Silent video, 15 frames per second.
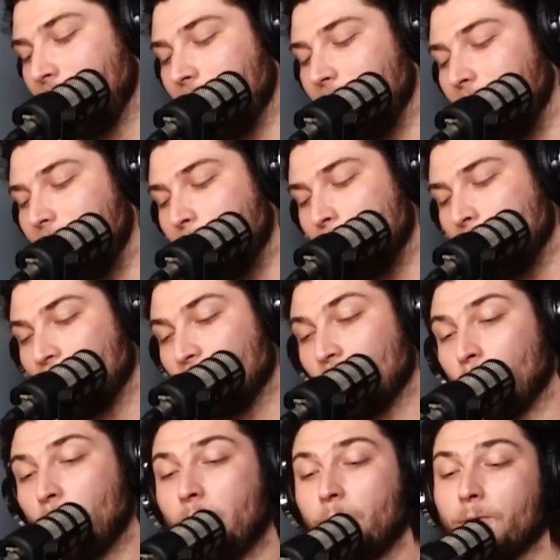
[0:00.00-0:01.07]
Um,
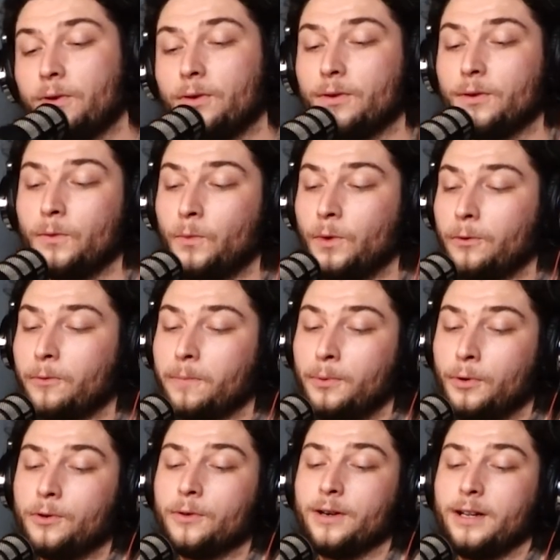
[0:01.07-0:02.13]
while we're while we're
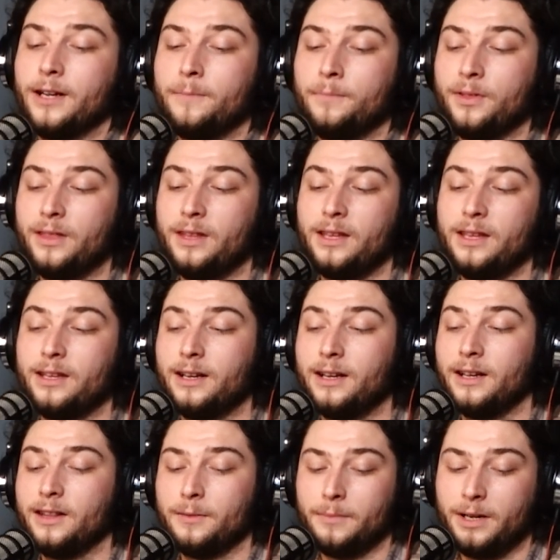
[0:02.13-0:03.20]
pouring up the
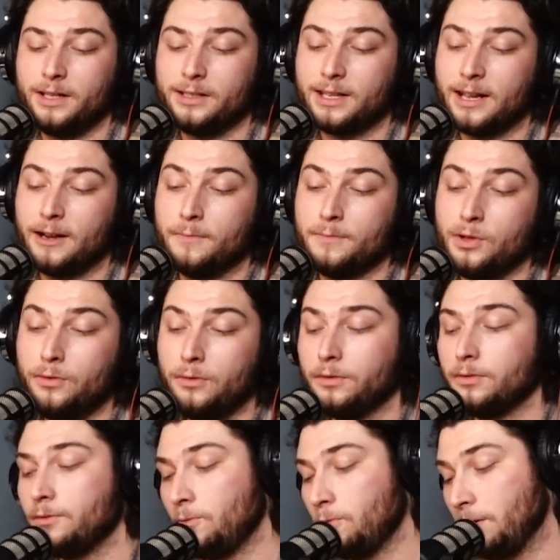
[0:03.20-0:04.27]
uh, the Moscow
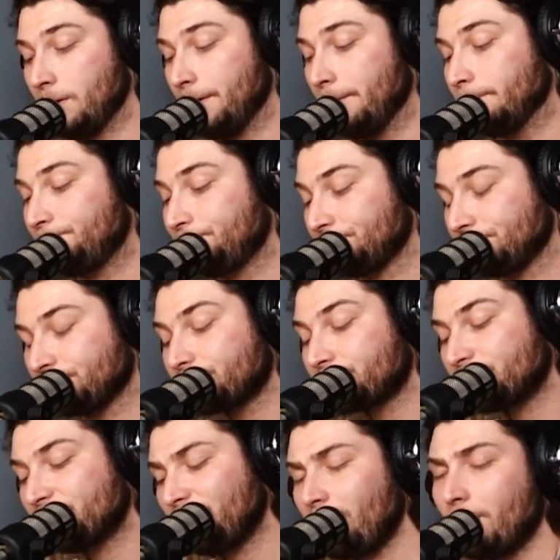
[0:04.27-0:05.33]
Mule one,
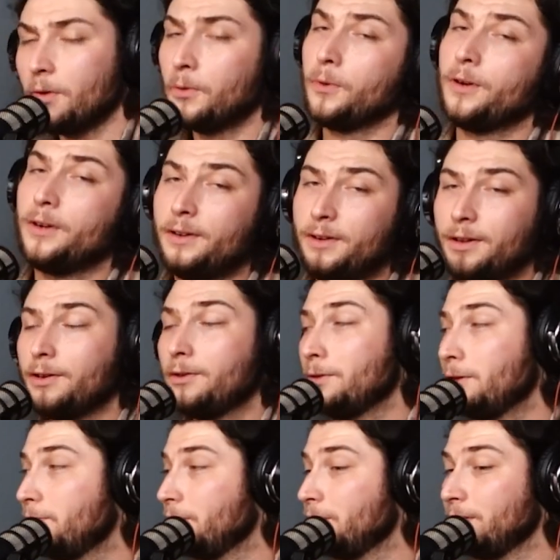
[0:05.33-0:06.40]
we're gonna go
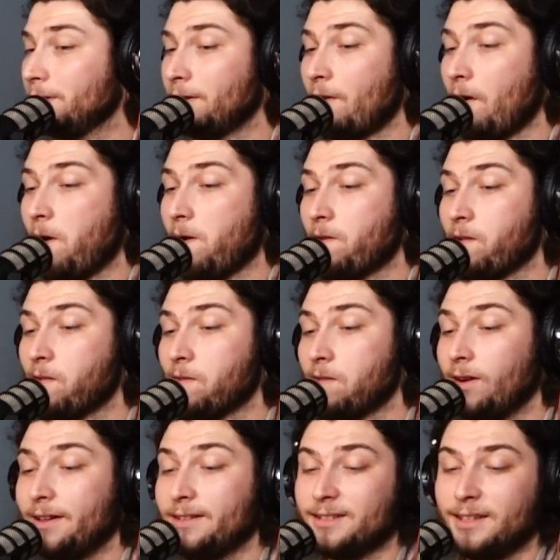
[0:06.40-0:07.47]
over clear.
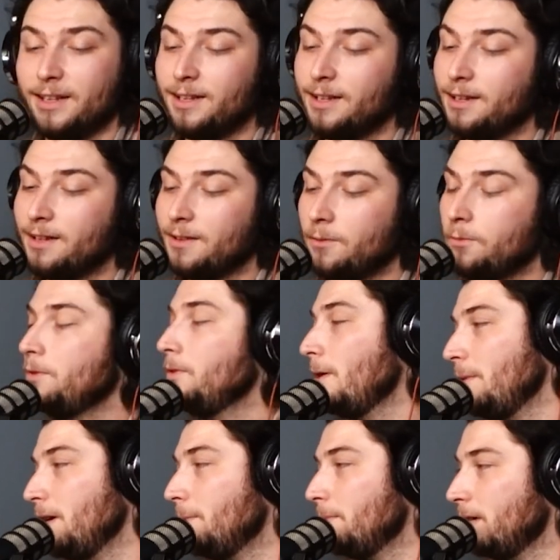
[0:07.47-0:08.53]
It well, I
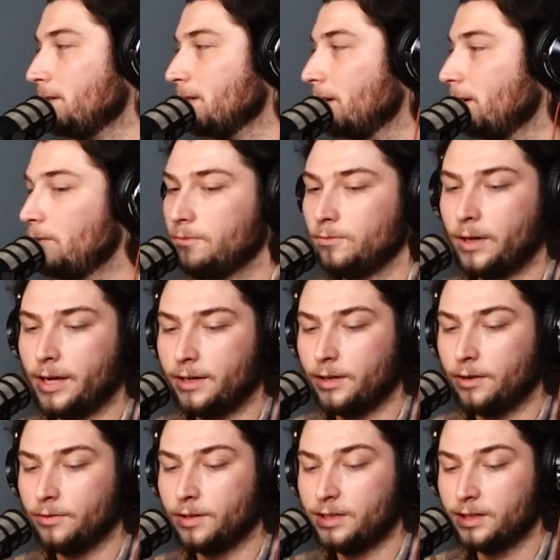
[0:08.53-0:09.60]
mean a Moscow. Wait,
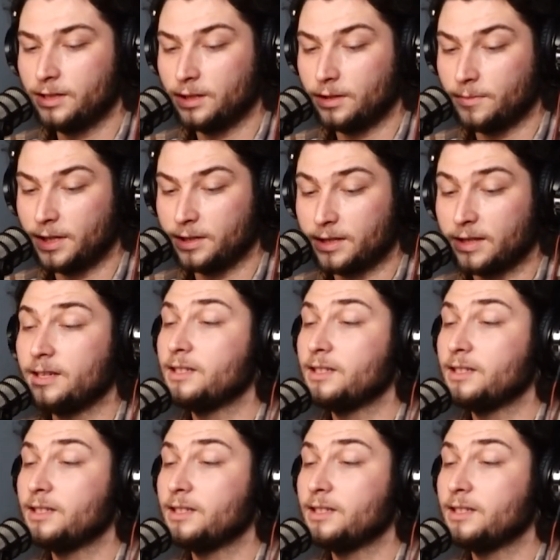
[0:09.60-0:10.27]
no, this isn't the Moscow.